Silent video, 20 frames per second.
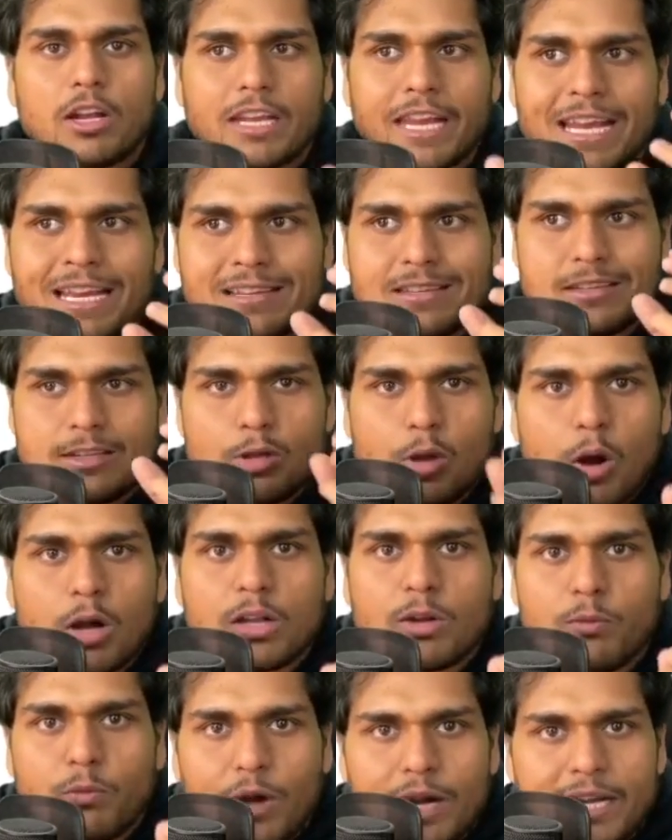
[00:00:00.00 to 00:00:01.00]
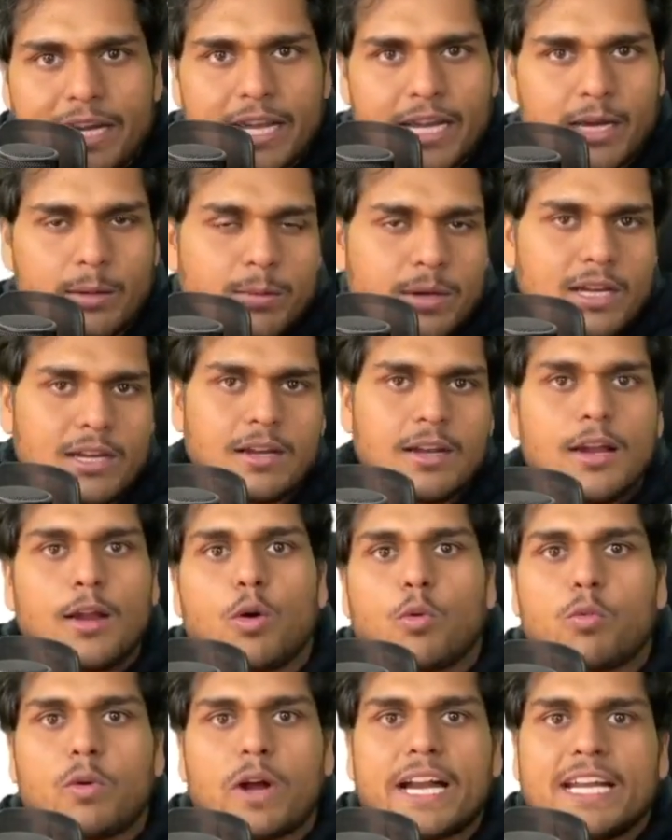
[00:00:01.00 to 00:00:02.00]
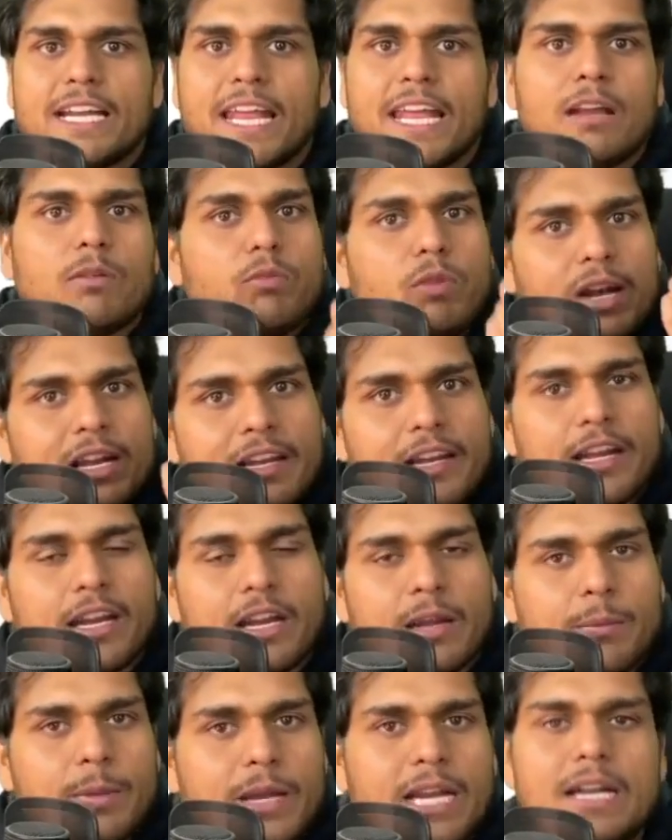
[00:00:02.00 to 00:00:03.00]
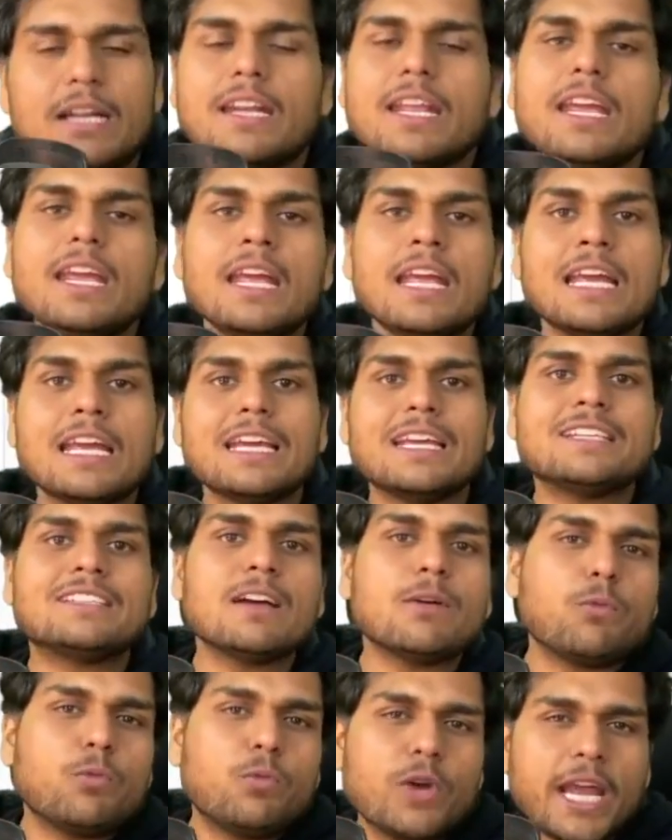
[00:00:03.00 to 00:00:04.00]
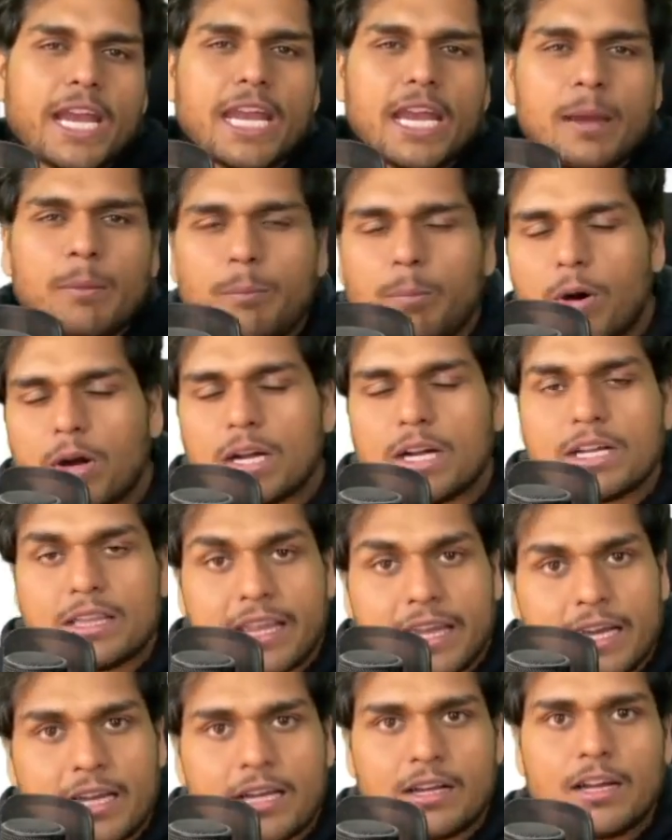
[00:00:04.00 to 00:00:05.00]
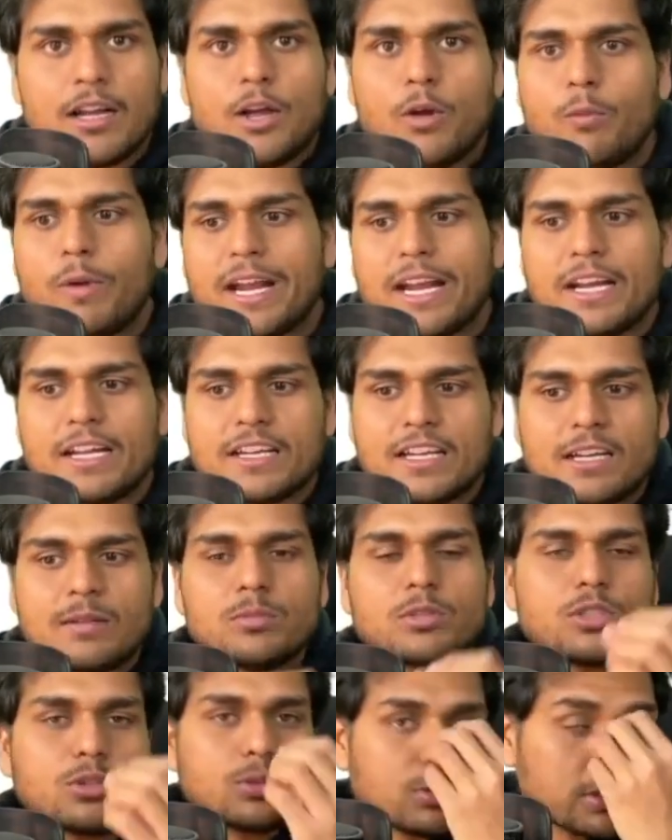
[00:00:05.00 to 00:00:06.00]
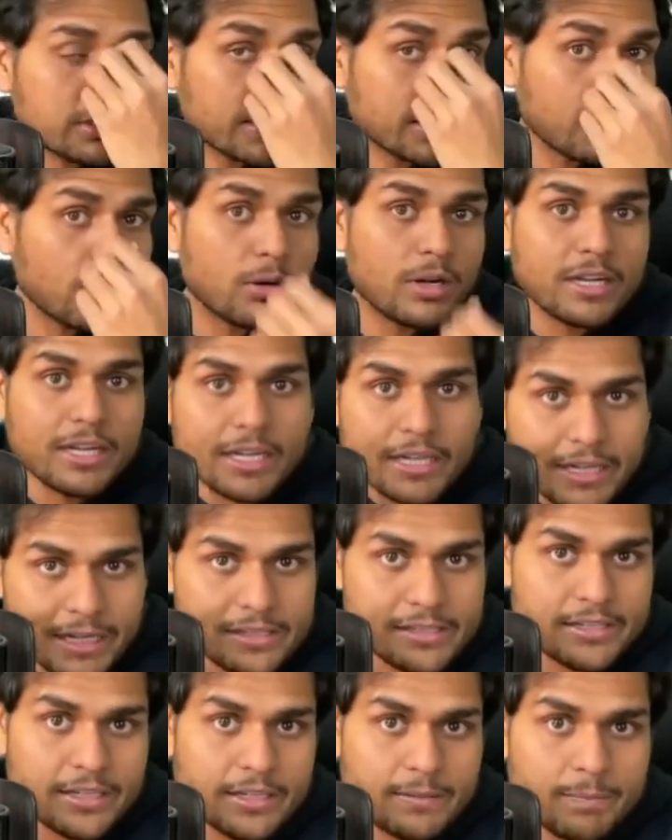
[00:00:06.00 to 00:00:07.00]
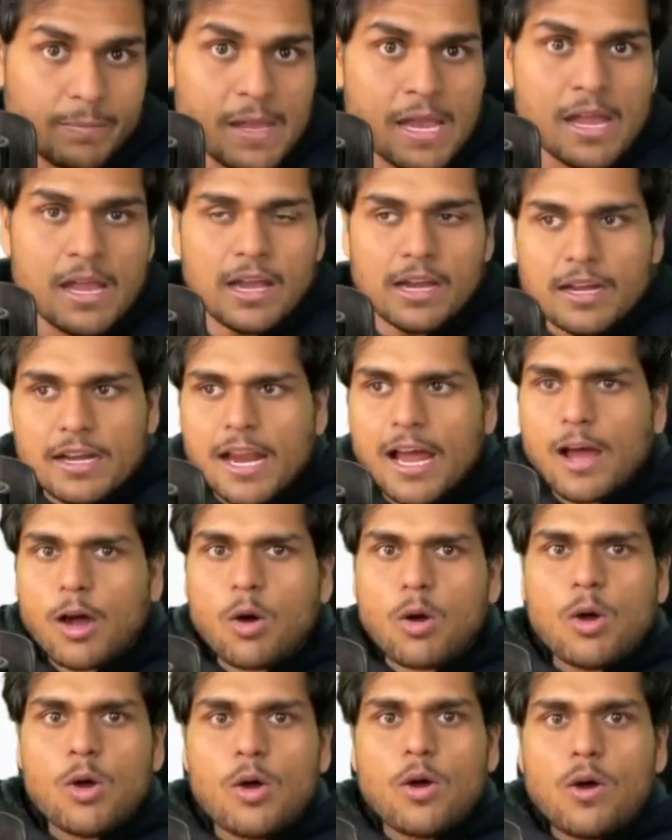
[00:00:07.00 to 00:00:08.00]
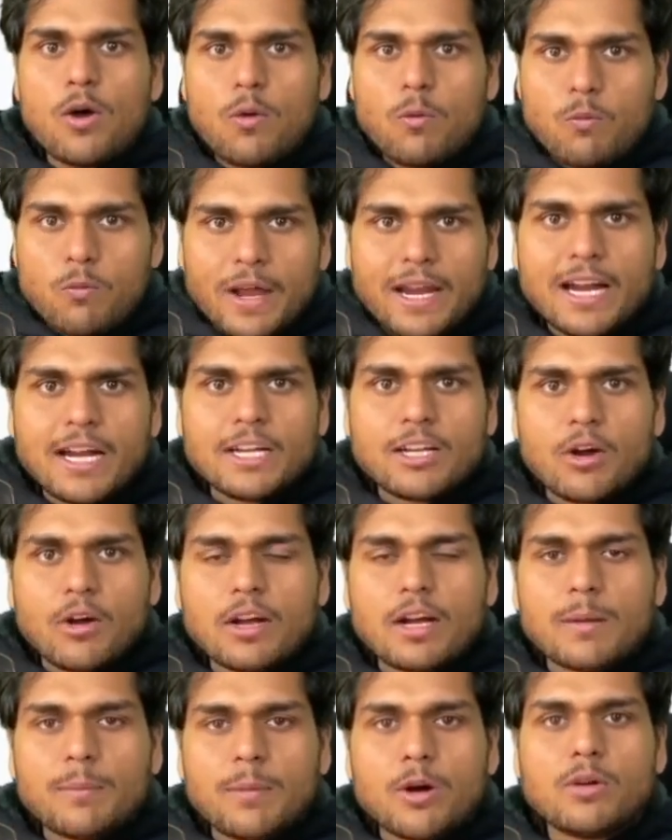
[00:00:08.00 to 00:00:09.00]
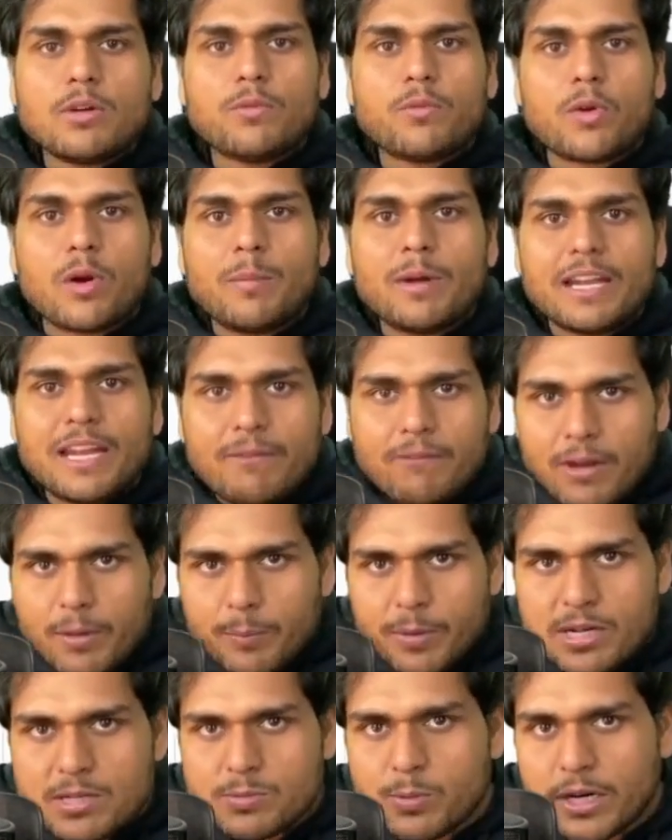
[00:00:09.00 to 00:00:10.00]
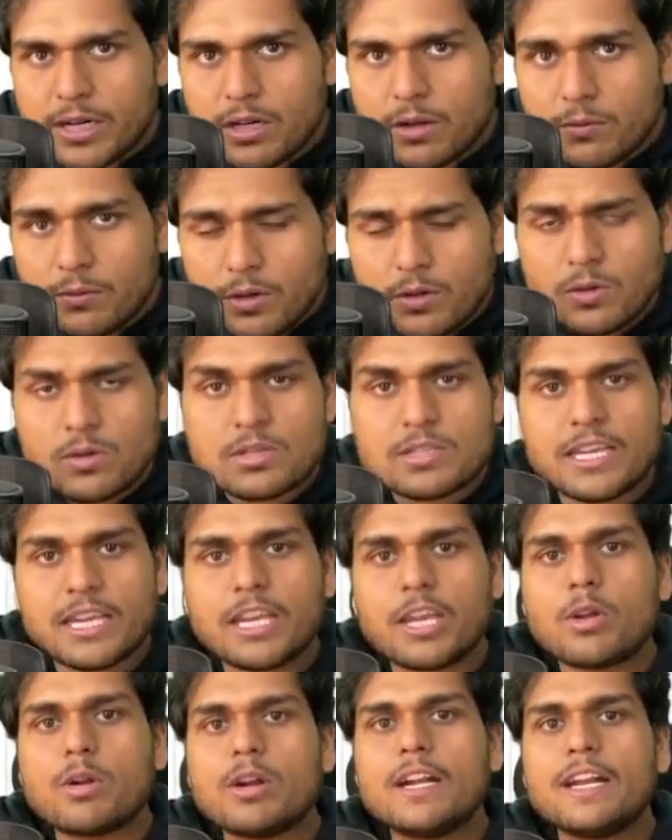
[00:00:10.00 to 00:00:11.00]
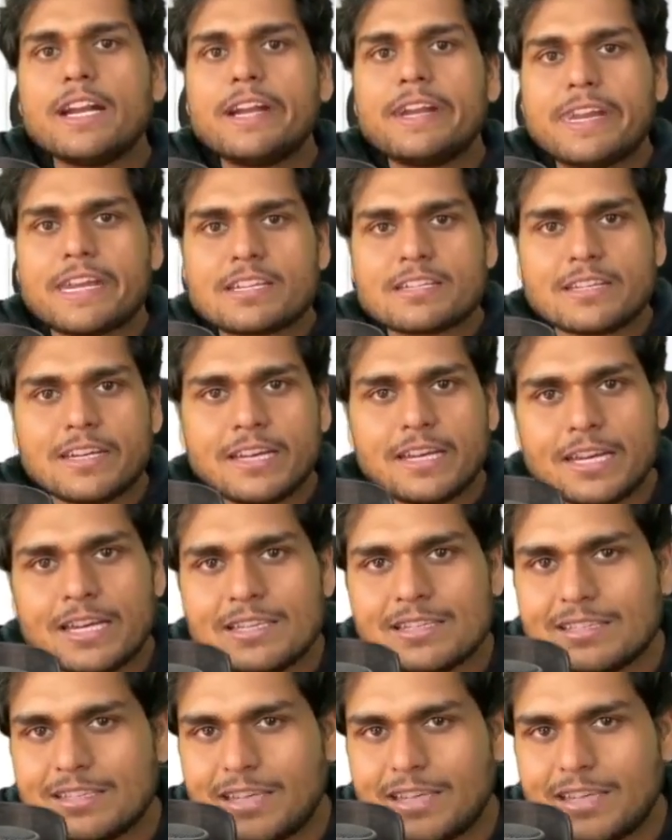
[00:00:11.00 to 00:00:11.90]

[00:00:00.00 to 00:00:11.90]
is not vulnerable. Finding vulnerability is a very important thing when it comes to security testing. Now, when I talk about from a developer's point of view, security testing is